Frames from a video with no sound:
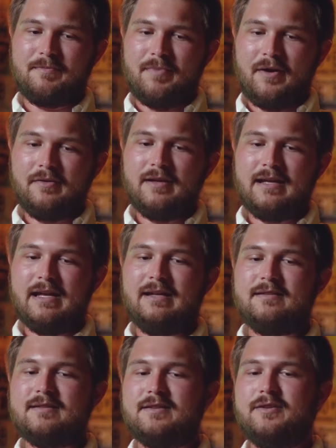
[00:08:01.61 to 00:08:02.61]
we're pulling
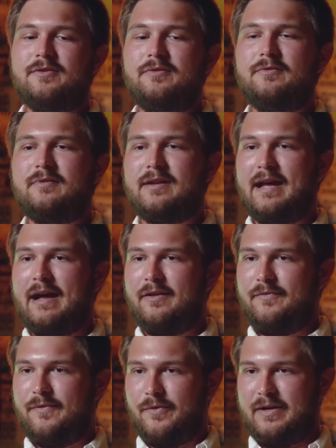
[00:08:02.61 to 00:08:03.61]
into
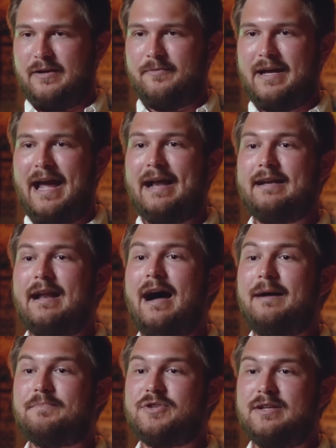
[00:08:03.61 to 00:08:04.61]
California, we had an
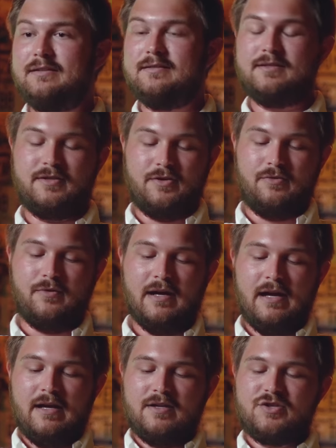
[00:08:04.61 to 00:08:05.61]
option to
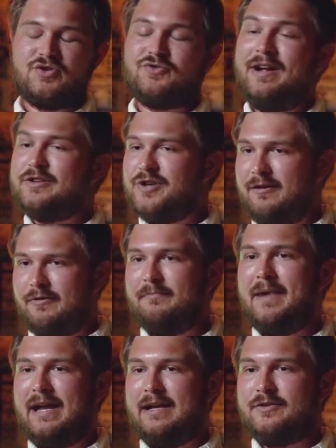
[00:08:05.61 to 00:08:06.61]
stretch our
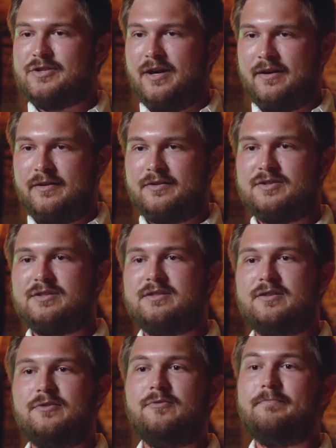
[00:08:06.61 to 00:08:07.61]
remaining charge
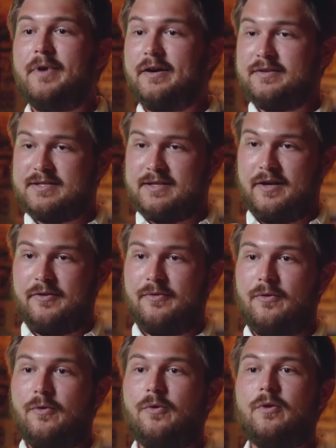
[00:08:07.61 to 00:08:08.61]
to
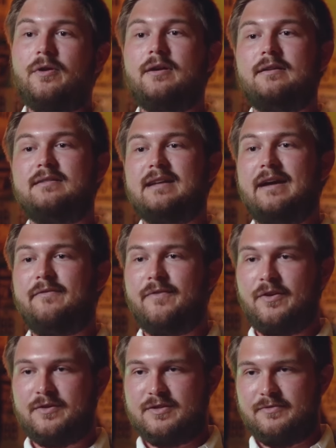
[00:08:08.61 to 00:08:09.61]
Barstow or
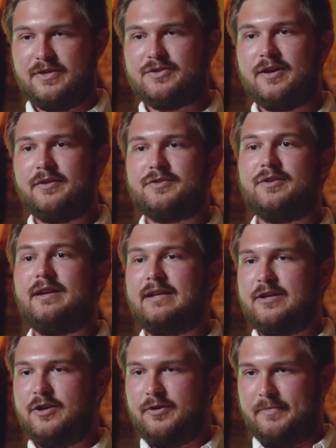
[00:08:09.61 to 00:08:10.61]
divert to a charger
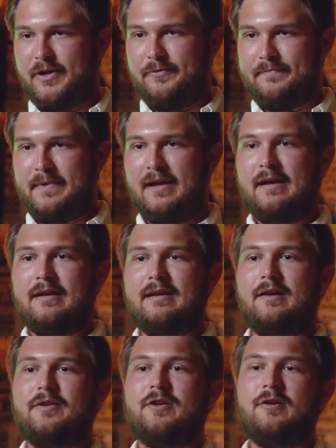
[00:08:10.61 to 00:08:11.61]
in Yermo.
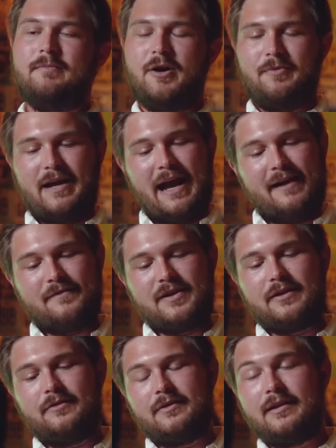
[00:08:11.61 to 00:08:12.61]
Now, Yermo, we have
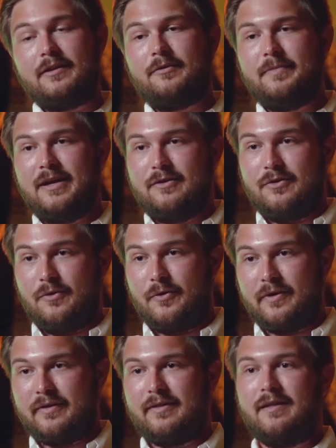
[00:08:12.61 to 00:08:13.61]
to go a little bit
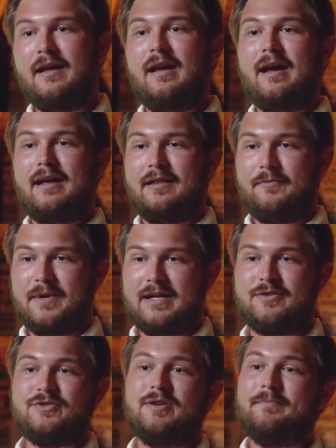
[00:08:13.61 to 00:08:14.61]
north and then we
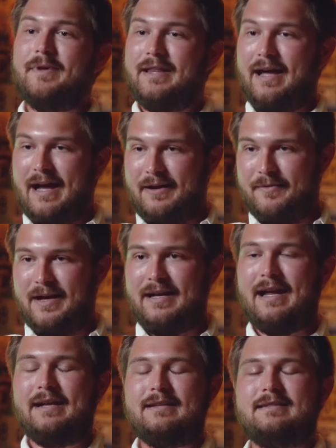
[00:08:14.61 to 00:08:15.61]
can jump on the highway
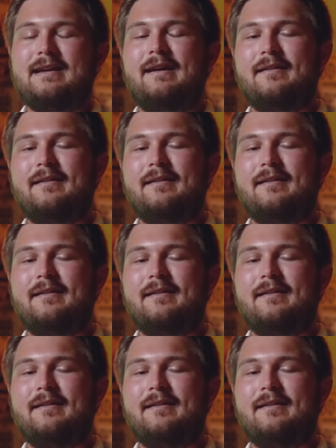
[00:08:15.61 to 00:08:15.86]
and head into